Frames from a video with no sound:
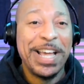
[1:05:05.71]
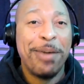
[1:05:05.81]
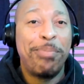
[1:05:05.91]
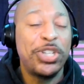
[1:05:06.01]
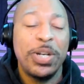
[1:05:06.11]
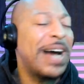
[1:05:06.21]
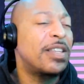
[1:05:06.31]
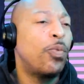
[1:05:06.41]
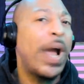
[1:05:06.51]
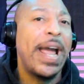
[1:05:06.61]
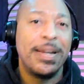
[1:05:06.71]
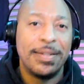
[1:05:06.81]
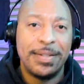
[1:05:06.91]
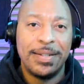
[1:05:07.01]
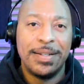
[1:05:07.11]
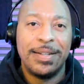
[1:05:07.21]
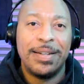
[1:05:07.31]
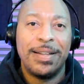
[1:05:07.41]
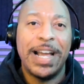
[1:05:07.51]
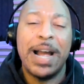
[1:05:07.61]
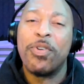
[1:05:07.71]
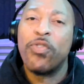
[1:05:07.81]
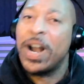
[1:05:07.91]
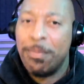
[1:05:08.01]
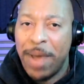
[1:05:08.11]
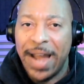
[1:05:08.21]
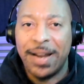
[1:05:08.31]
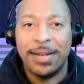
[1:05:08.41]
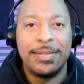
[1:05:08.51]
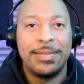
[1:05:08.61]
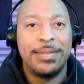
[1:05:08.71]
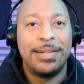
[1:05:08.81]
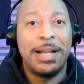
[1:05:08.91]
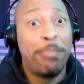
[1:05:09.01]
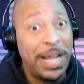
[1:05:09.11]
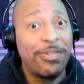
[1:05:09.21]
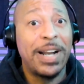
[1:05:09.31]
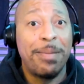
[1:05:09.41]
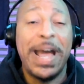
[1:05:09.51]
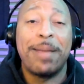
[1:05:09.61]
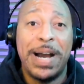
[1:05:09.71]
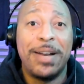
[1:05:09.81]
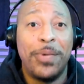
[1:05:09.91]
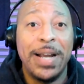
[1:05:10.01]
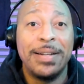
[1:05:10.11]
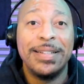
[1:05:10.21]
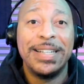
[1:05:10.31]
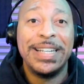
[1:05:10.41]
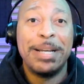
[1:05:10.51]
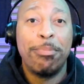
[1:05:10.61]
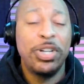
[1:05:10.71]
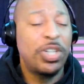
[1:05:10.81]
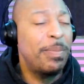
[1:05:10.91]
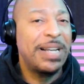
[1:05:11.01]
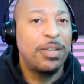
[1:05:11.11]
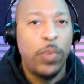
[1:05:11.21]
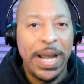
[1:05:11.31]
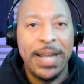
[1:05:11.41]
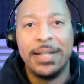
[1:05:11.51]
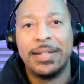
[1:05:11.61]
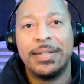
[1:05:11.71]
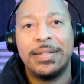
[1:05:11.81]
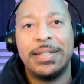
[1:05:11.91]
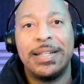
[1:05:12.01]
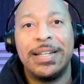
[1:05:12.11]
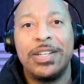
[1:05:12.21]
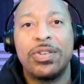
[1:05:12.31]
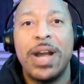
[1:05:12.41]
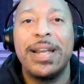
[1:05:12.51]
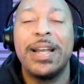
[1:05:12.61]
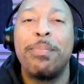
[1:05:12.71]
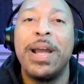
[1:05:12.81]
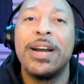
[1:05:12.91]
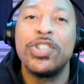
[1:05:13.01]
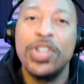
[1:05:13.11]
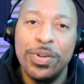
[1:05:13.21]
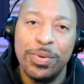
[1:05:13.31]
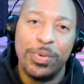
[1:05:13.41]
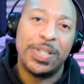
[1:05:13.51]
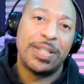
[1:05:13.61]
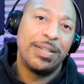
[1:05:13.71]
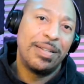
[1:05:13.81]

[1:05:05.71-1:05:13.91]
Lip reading: pushing them out the way like I'm a running back. Big running back, by the way. Pushing them out the way, trying to get a pair of shoes.